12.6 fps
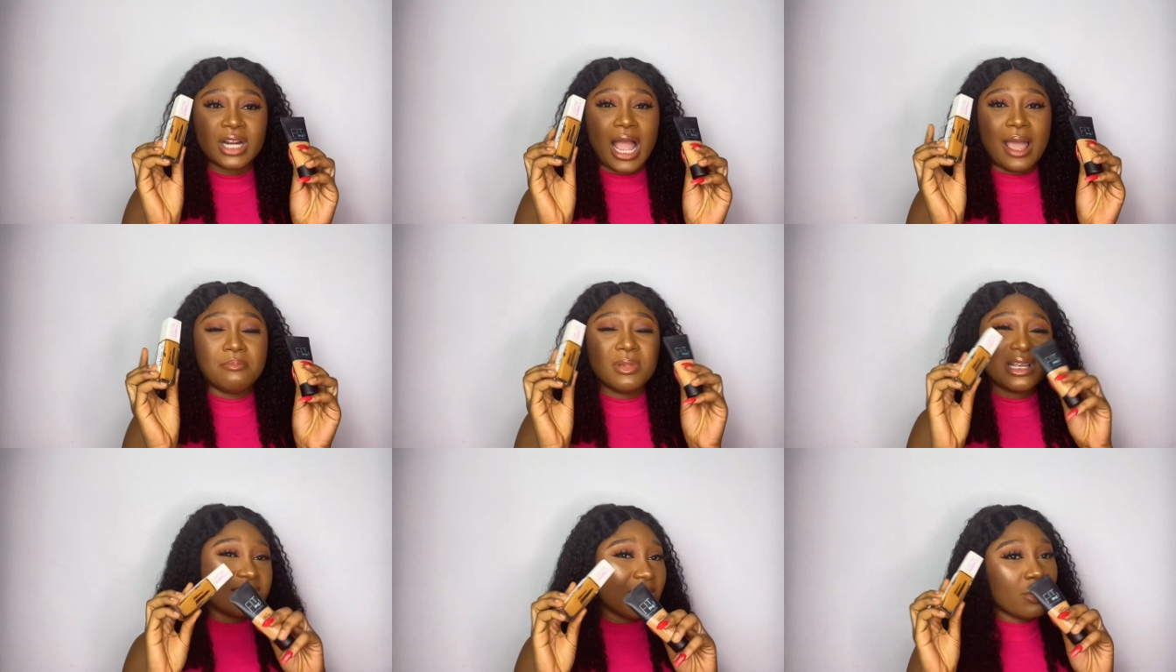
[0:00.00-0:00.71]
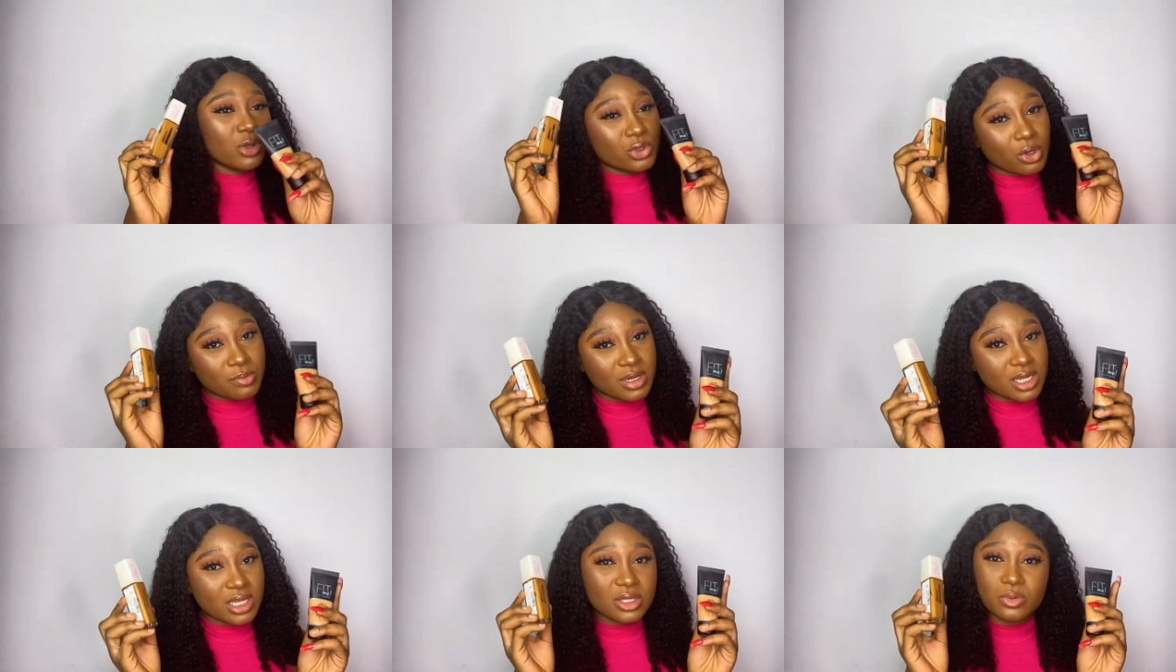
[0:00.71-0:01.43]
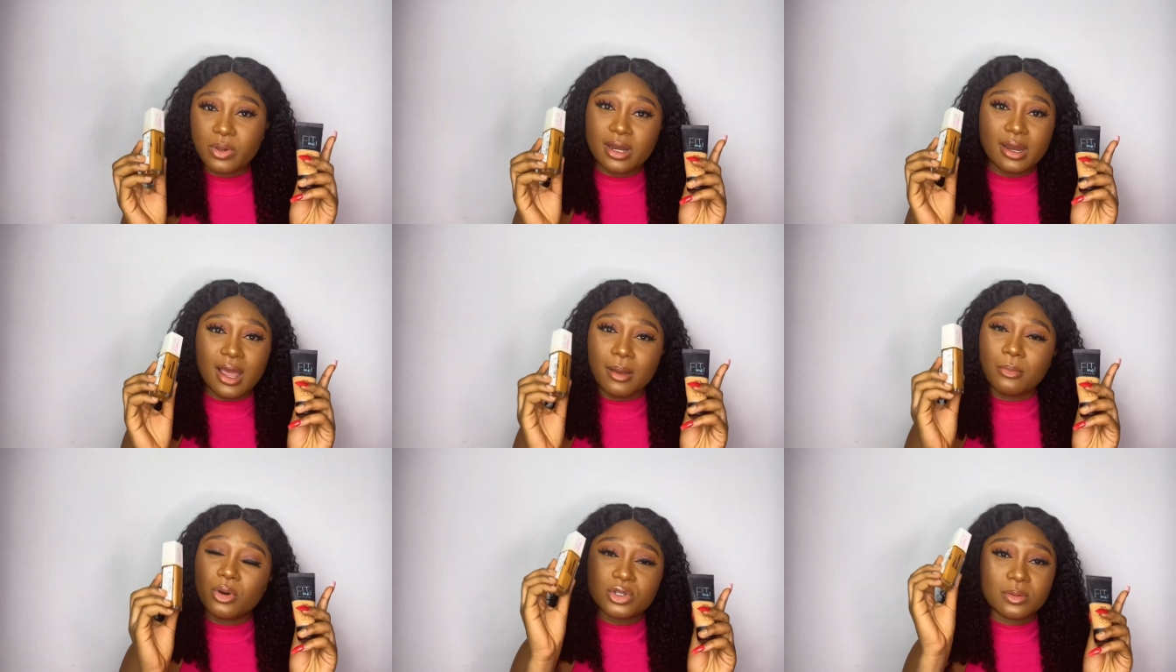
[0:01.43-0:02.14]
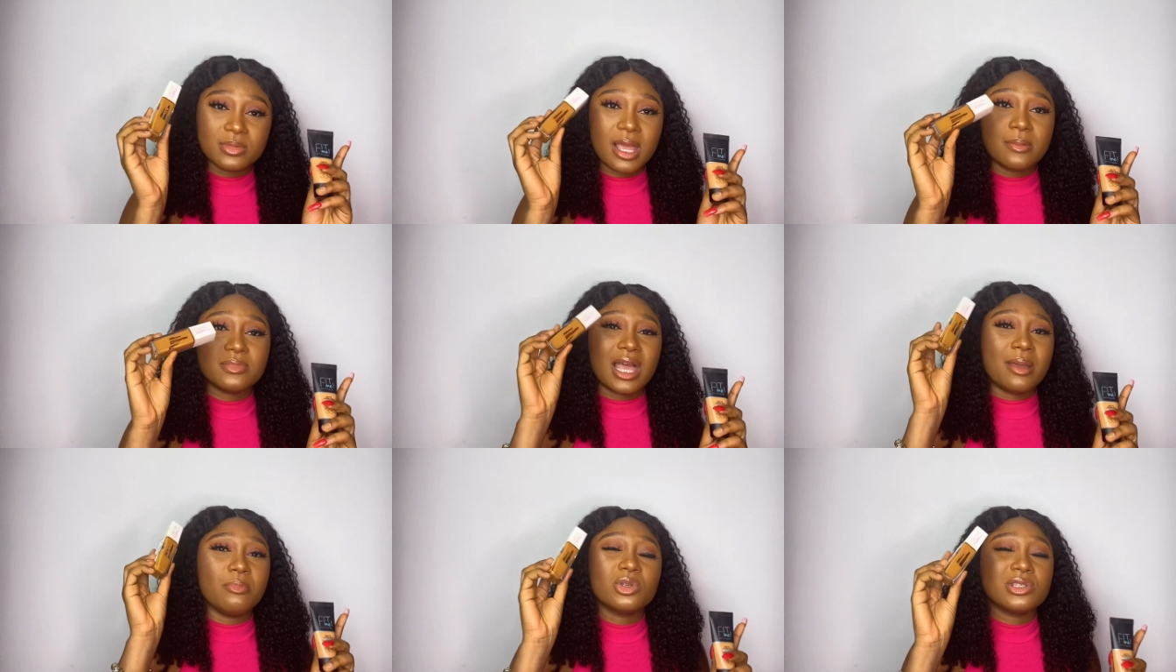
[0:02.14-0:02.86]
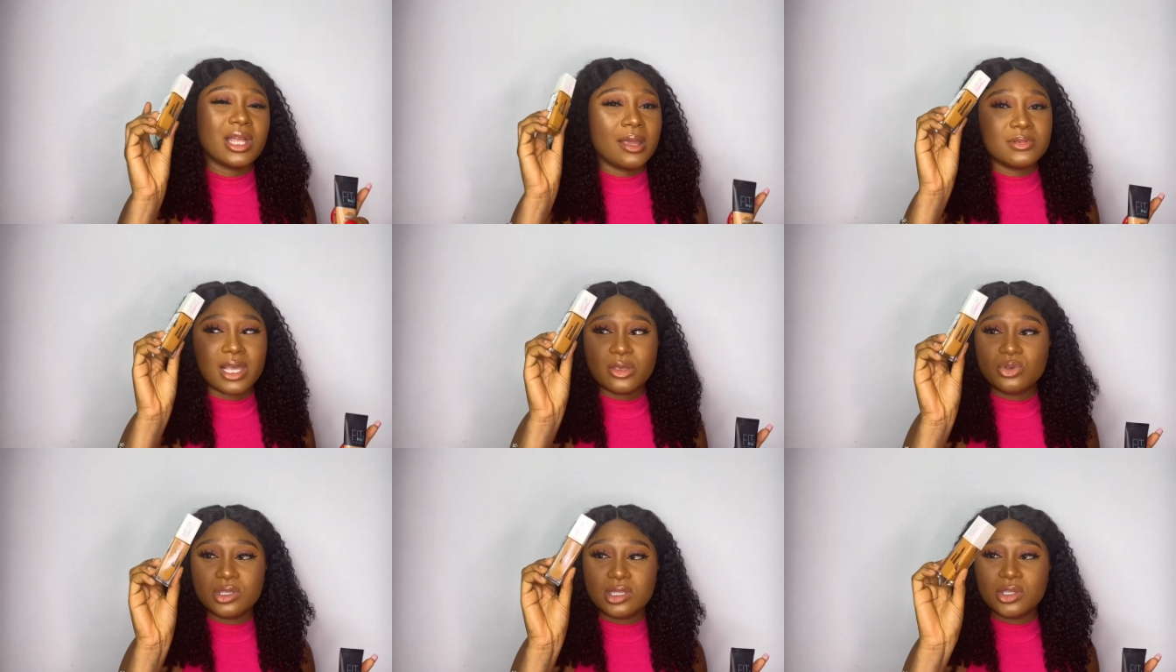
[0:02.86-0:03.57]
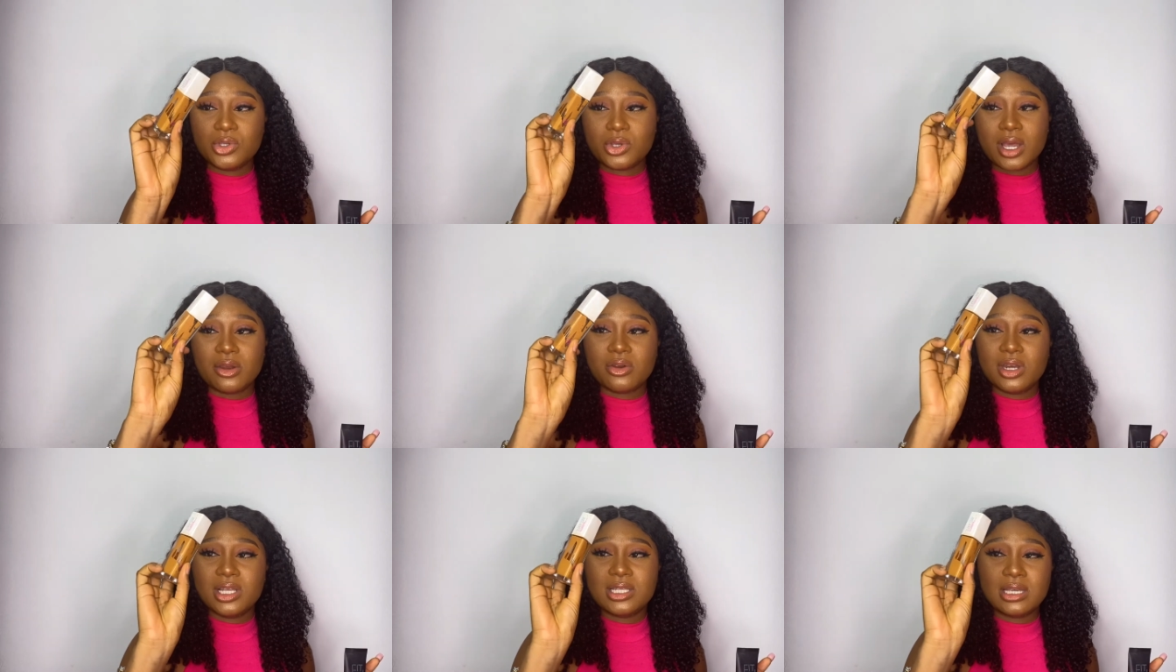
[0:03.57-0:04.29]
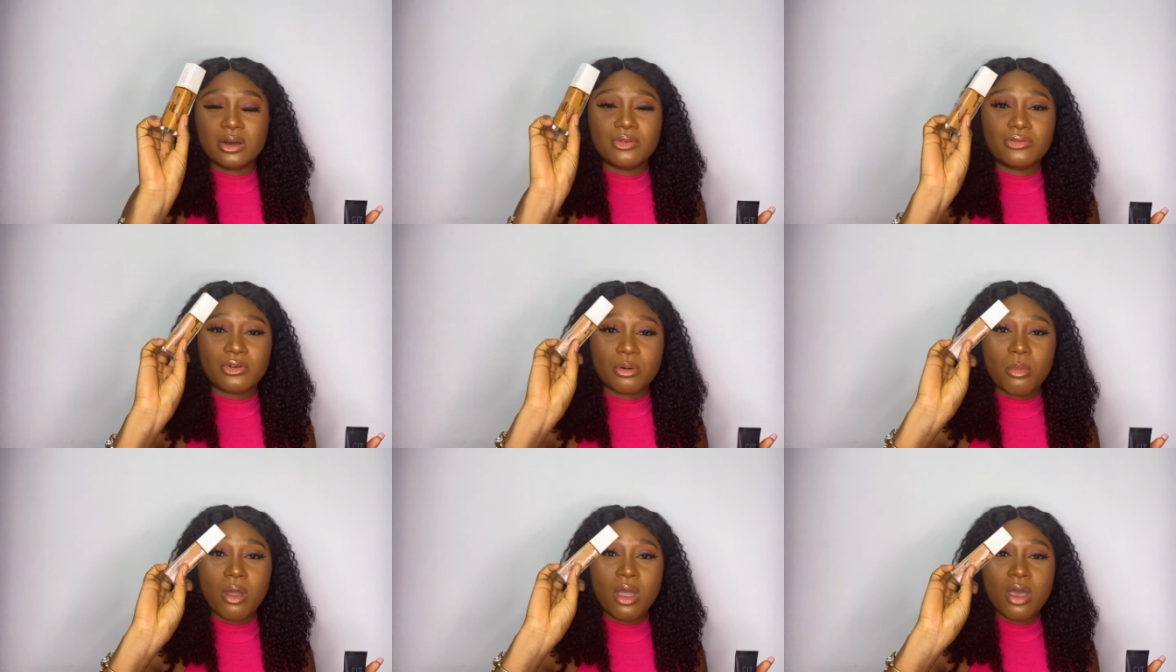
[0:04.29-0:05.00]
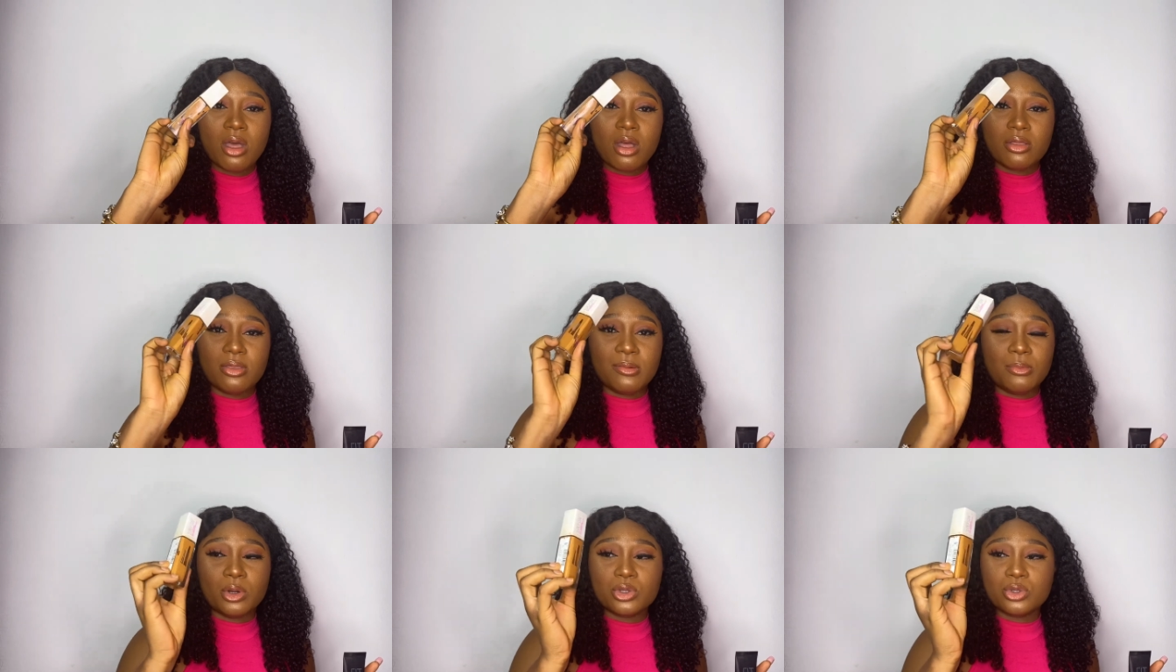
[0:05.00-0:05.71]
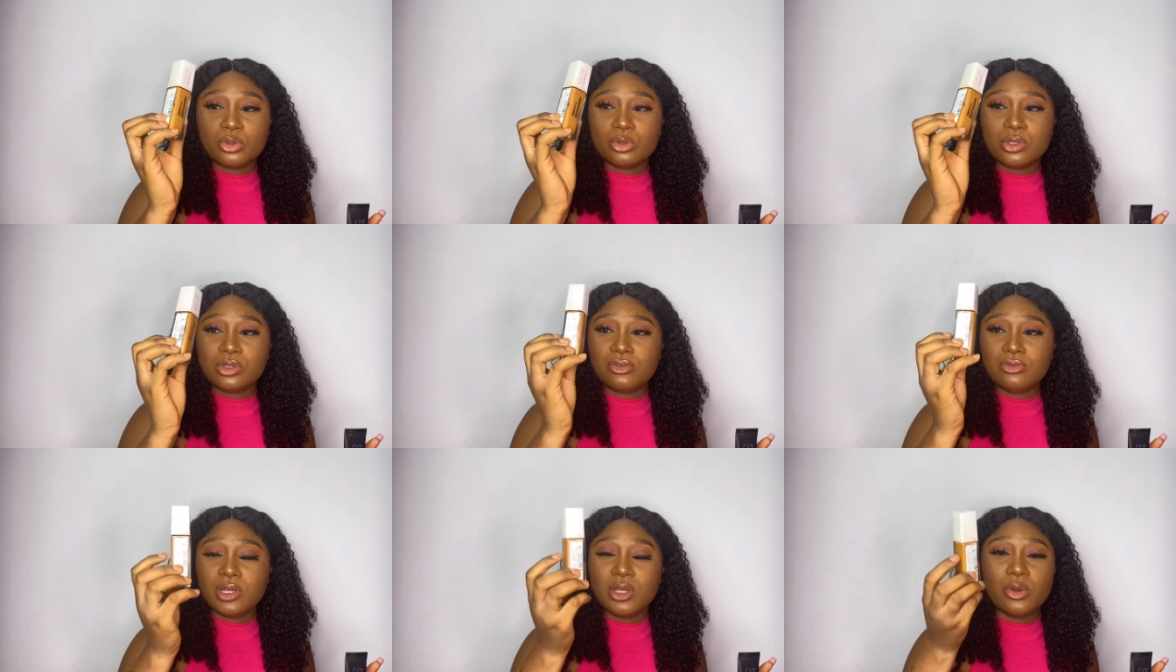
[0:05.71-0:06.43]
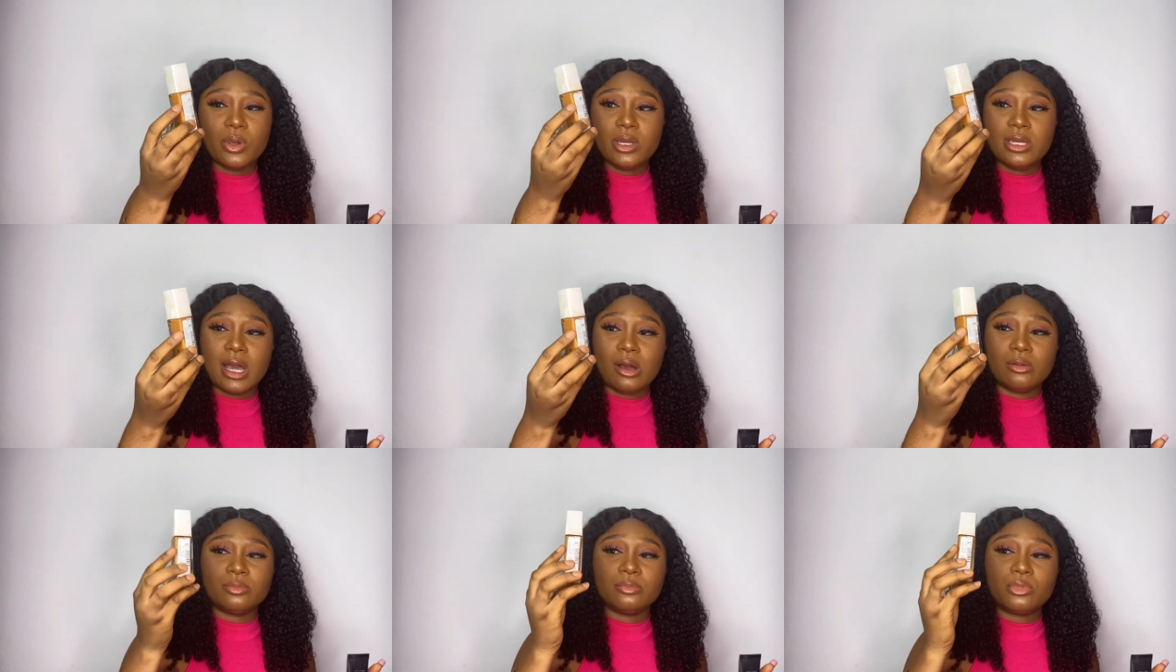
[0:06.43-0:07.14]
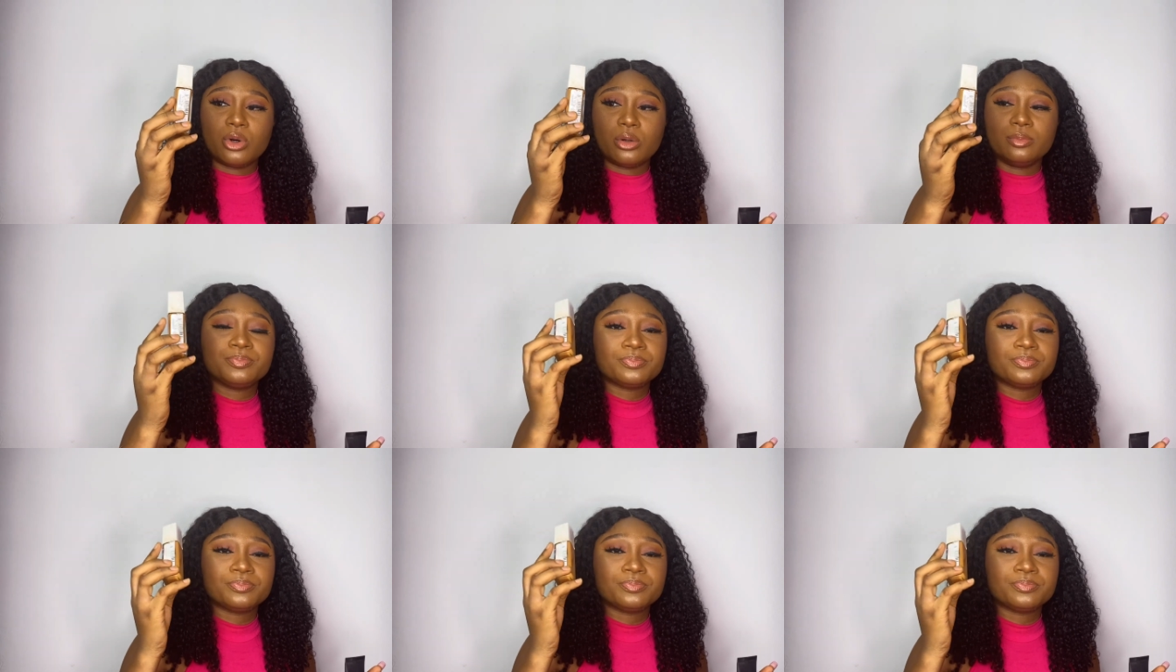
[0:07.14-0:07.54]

I mix them on some days when, but sometimes, and most times I use this. You can already tell from the bottle is really going down, but